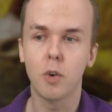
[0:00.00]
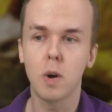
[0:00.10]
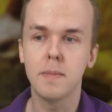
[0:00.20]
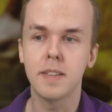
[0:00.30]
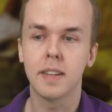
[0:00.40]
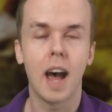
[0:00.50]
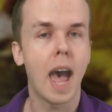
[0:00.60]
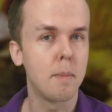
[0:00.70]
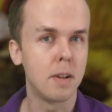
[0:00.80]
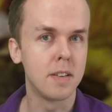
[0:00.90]
Platforms,
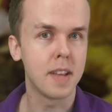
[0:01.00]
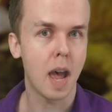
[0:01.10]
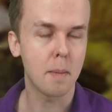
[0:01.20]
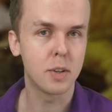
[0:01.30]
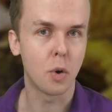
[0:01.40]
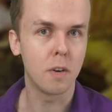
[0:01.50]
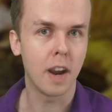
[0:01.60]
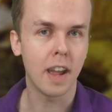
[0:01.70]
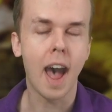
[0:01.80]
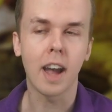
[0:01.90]
Apple's App
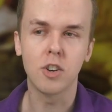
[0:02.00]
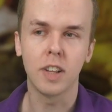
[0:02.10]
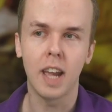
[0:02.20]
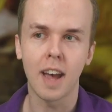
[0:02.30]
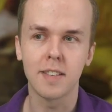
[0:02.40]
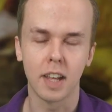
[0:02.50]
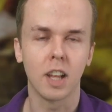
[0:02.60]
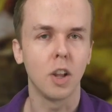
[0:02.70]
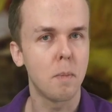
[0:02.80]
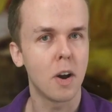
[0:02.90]
Store actually has
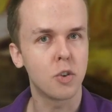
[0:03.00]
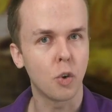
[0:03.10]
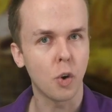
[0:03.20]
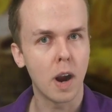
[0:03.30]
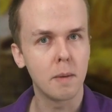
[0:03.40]
like a loot box